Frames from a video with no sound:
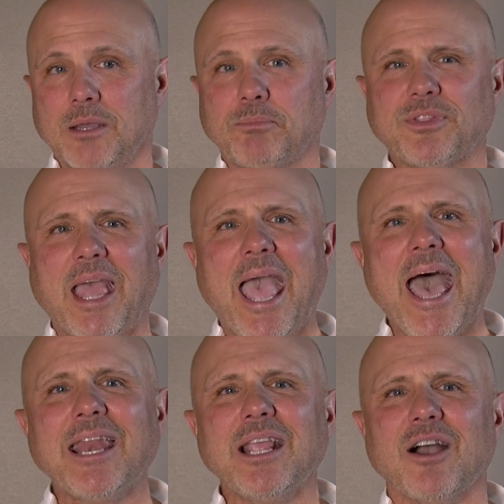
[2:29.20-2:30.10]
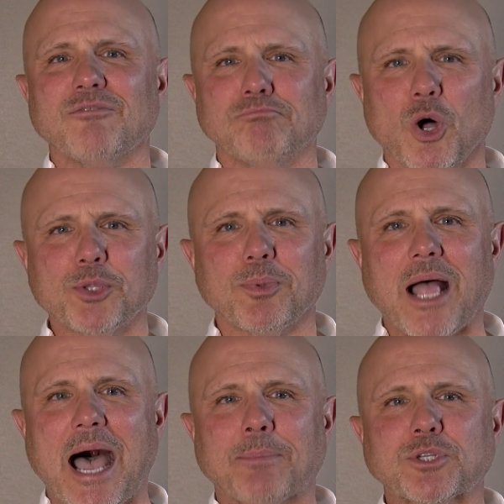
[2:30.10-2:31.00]
But the adding of multiple
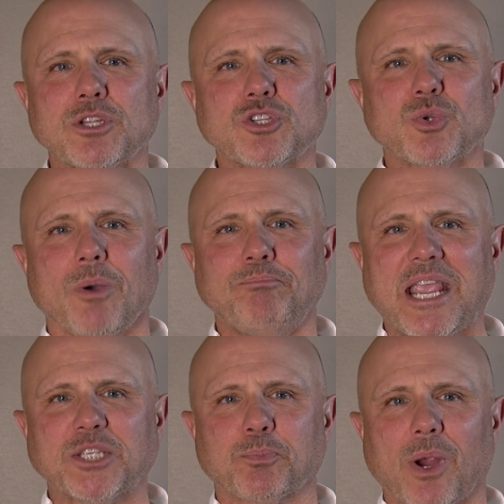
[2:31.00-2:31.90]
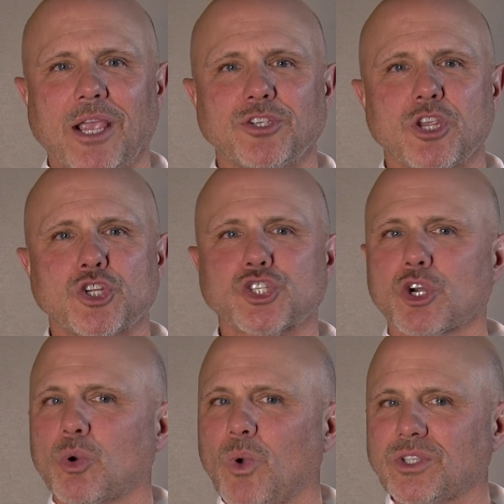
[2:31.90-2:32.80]
options to a base price
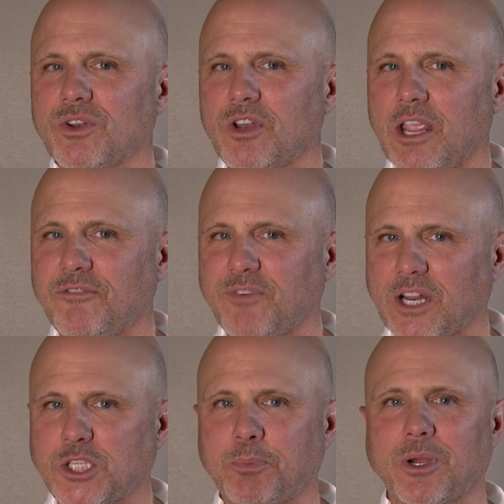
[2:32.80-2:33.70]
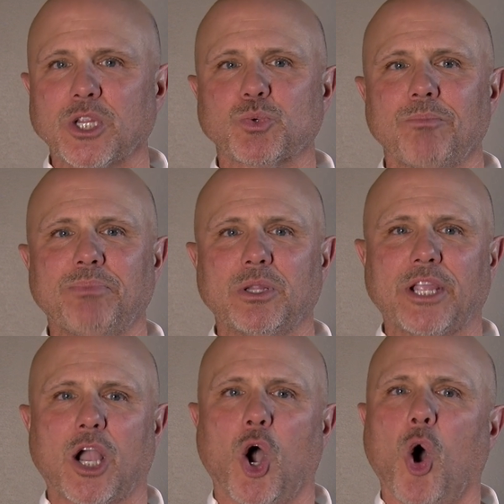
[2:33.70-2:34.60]
sure wasn't a fun experience when
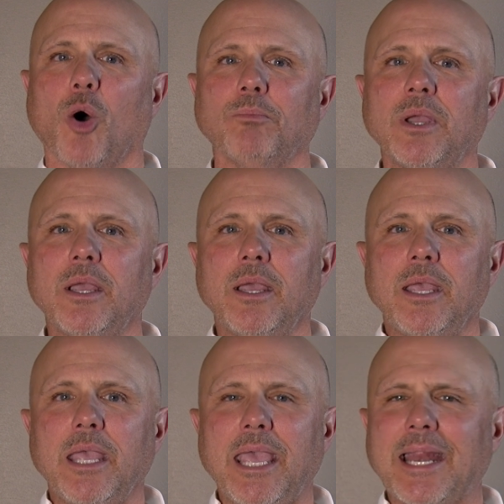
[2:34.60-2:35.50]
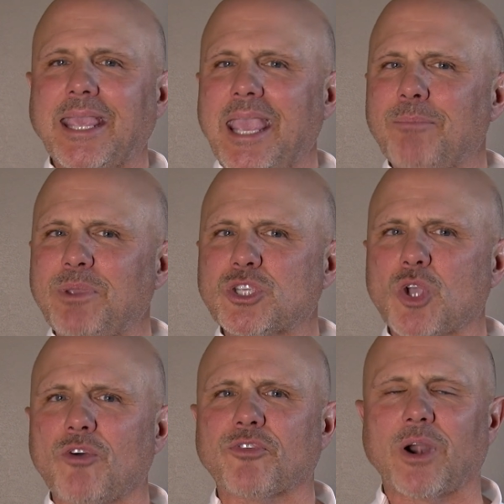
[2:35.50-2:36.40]
building a home, and it can't be
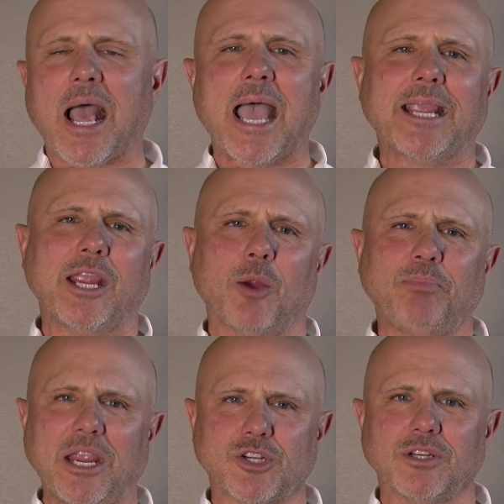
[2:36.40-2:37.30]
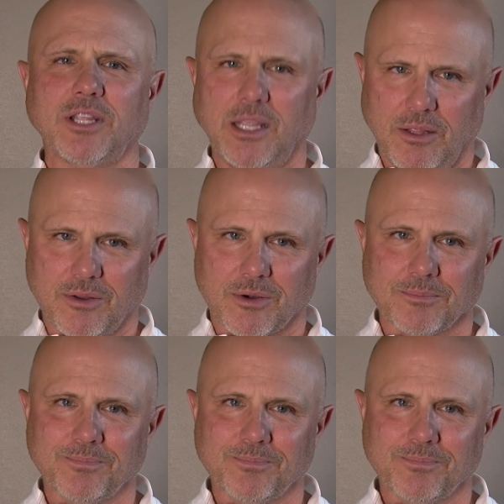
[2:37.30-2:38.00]
so for an eye care patient either.